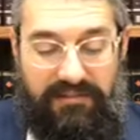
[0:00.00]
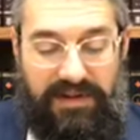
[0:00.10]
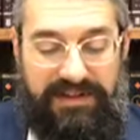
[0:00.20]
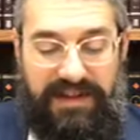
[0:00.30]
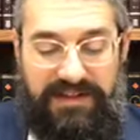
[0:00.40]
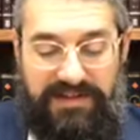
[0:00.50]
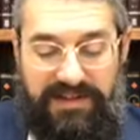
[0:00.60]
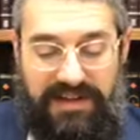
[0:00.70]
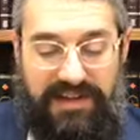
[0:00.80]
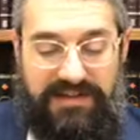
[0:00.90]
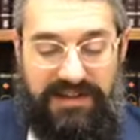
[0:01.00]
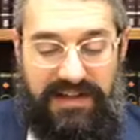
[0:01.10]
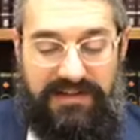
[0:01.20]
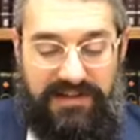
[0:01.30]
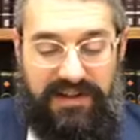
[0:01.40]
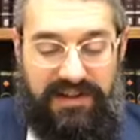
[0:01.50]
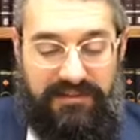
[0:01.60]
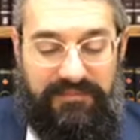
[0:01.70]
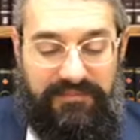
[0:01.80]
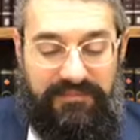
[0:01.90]
But it's it's it's
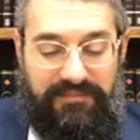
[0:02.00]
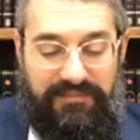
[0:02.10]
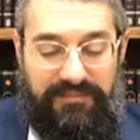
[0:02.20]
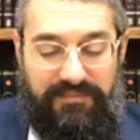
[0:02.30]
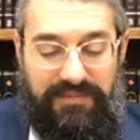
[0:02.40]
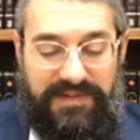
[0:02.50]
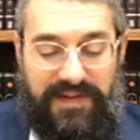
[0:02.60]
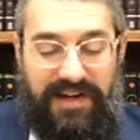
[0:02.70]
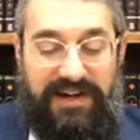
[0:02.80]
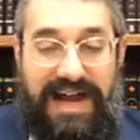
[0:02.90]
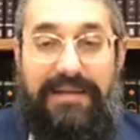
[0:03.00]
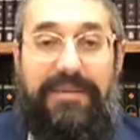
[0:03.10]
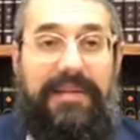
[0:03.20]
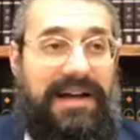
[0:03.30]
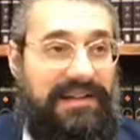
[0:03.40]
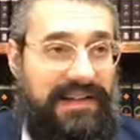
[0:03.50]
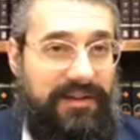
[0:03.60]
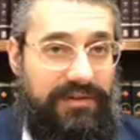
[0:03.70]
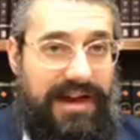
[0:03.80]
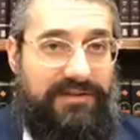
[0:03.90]
um, V'seich rabbe
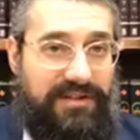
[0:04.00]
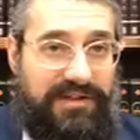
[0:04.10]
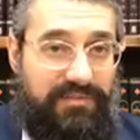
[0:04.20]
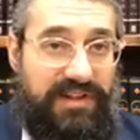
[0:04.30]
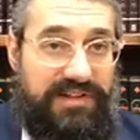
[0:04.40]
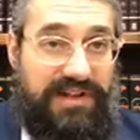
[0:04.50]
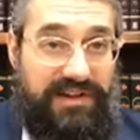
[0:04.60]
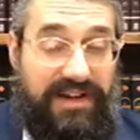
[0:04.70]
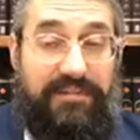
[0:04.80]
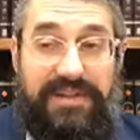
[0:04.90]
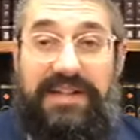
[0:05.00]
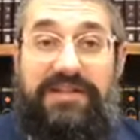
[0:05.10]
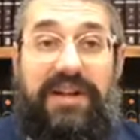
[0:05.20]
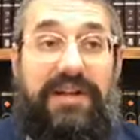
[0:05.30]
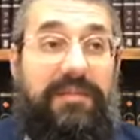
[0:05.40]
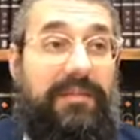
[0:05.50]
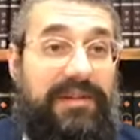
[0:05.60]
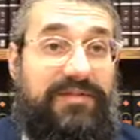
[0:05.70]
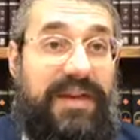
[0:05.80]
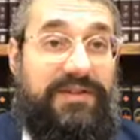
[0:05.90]
mahalalenu. Rashi doesn't bring this down here, but that's done in a
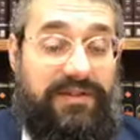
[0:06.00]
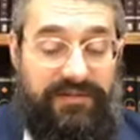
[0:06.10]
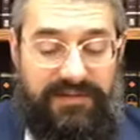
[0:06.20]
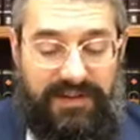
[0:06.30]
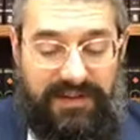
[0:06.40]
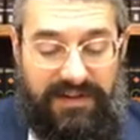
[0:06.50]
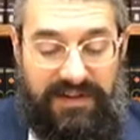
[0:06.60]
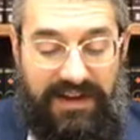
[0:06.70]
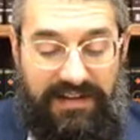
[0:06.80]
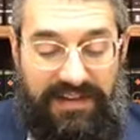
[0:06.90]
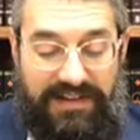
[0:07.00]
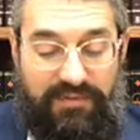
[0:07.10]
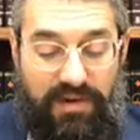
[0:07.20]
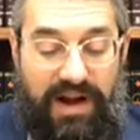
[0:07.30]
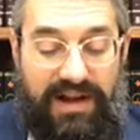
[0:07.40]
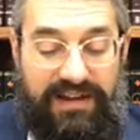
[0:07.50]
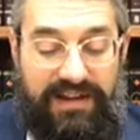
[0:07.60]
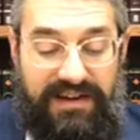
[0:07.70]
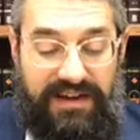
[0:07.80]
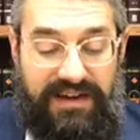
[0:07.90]
public fashion. And that's
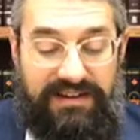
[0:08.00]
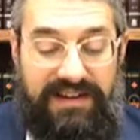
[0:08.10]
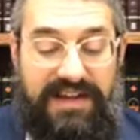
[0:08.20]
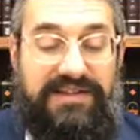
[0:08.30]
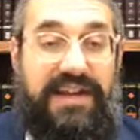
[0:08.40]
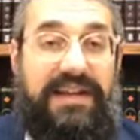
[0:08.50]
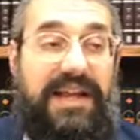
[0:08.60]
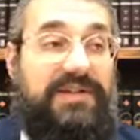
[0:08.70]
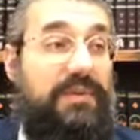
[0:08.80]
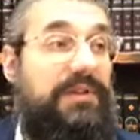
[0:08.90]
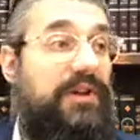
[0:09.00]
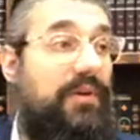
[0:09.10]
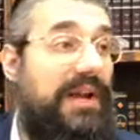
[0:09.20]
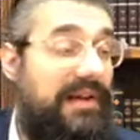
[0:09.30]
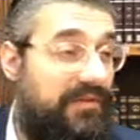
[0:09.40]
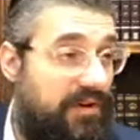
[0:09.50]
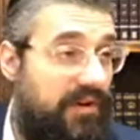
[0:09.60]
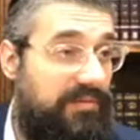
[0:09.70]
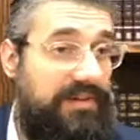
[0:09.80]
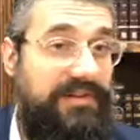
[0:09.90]
why, in today's day and age where we don't have the
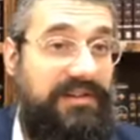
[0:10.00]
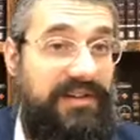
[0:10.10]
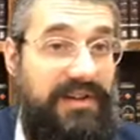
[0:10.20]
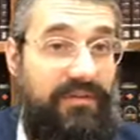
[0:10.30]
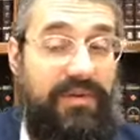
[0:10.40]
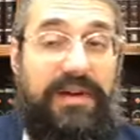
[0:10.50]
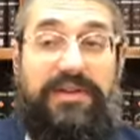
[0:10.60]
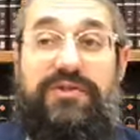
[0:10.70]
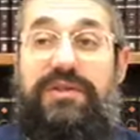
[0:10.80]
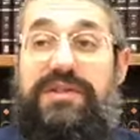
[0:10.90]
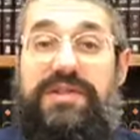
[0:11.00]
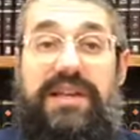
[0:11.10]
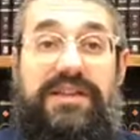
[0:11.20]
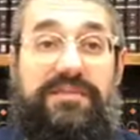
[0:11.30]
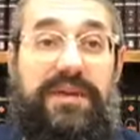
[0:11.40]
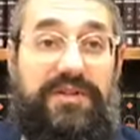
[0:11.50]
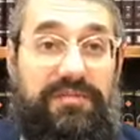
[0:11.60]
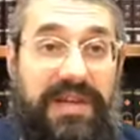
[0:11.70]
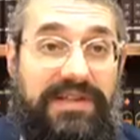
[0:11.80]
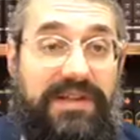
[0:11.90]
korban, we make sure to say the special
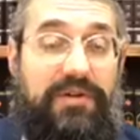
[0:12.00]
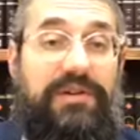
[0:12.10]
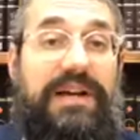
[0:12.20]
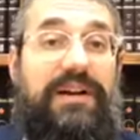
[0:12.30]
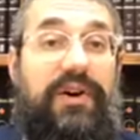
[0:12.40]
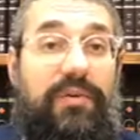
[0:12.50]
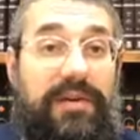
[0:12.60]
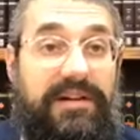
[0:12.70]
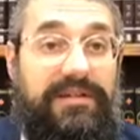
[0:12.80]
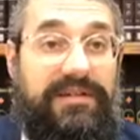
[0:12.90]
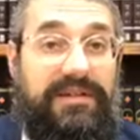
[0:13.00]
blessing called Hagomel.